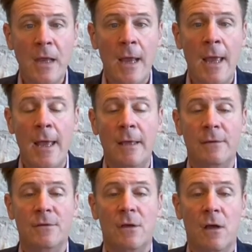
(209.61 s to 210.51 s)

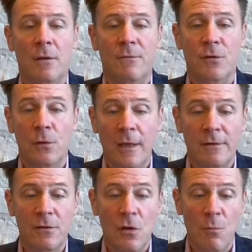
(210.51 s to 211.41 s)
And if you'd like
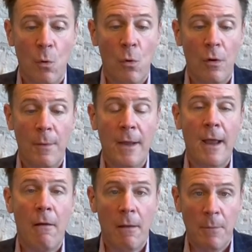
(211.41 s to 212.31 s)
to know more about
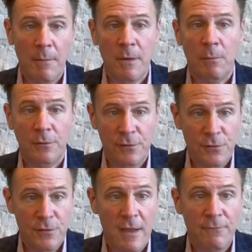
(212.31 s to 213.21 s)
how I might be able to
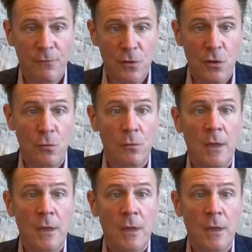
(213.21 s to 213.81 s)
do that for you,